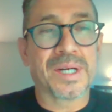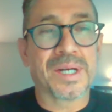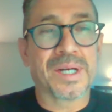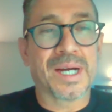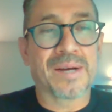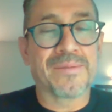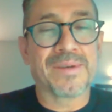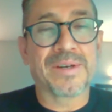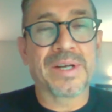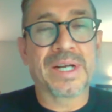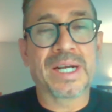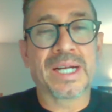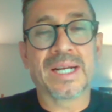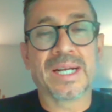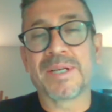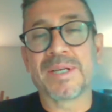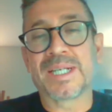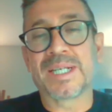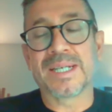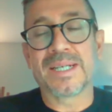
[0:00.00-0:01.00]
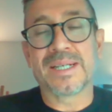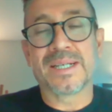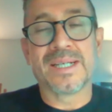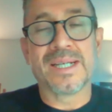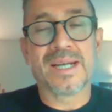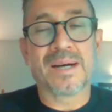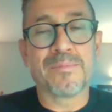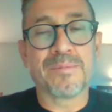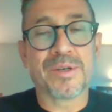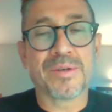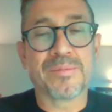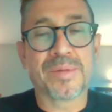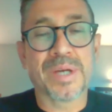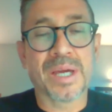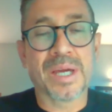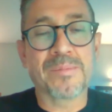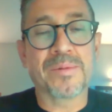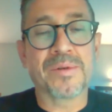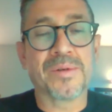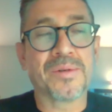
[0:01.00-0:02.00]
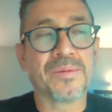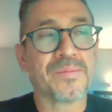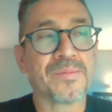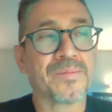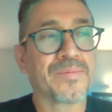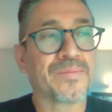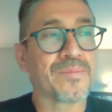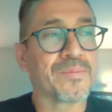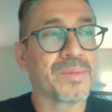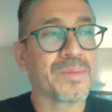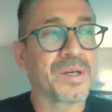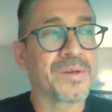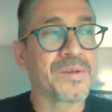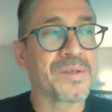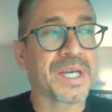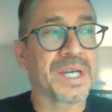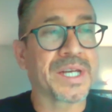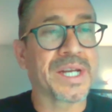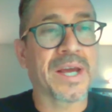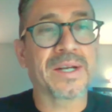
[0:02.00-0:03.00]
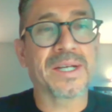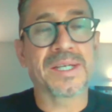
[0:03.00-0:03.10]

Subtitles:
a very limited number of people, because you can